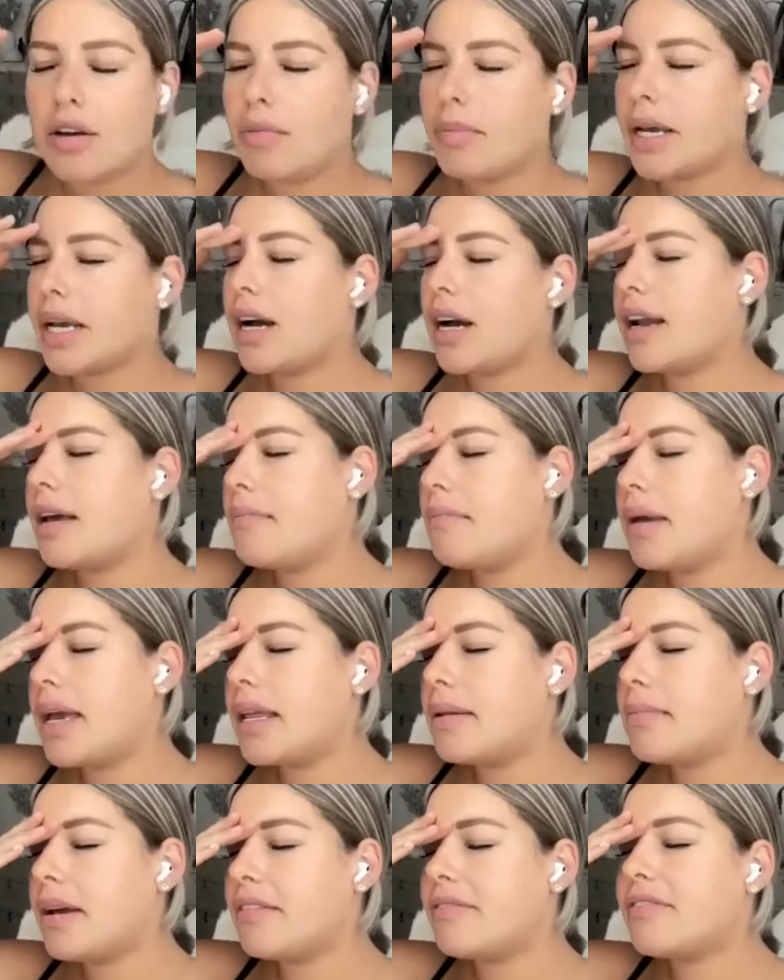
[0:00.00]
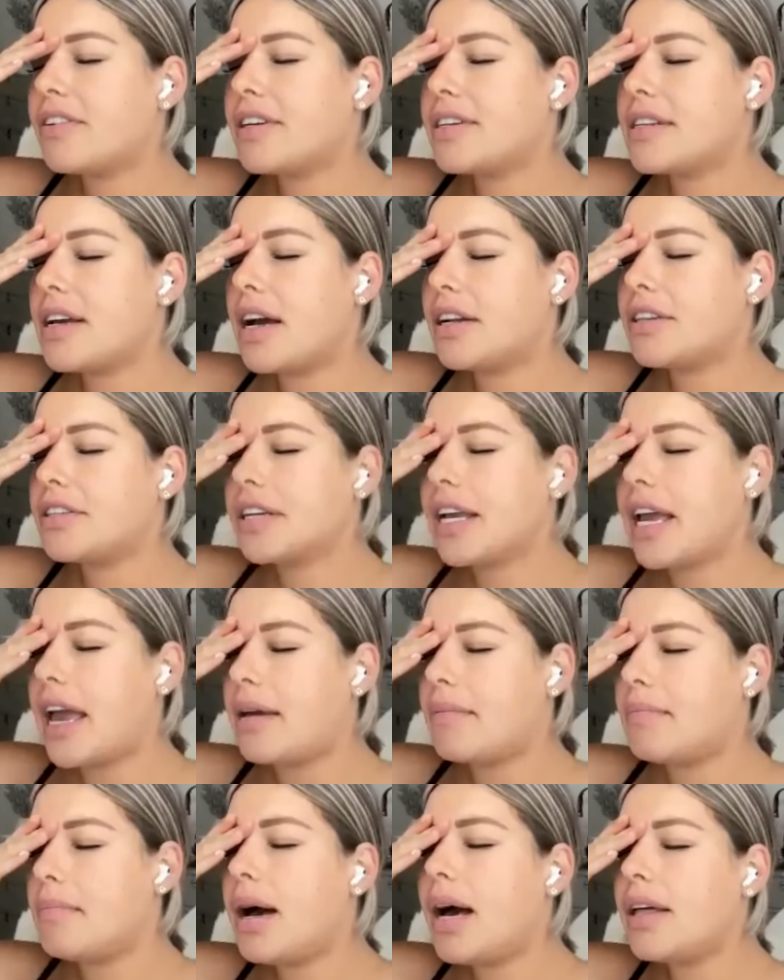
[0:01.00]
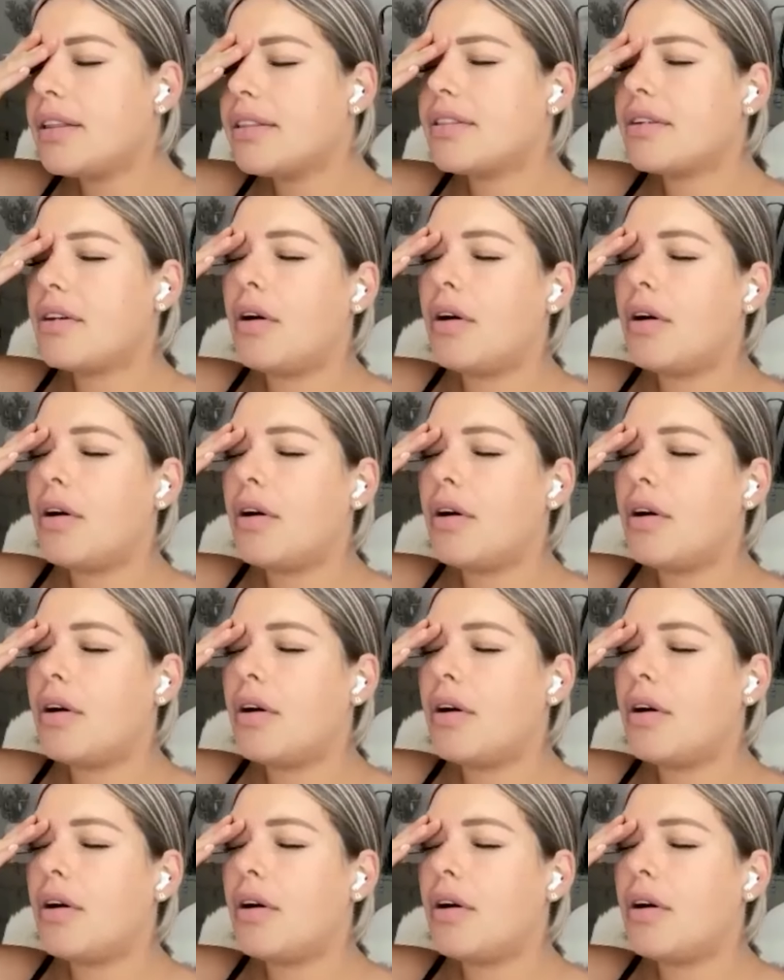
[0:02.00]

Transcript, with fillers: Oh my God, I made my first 100K month.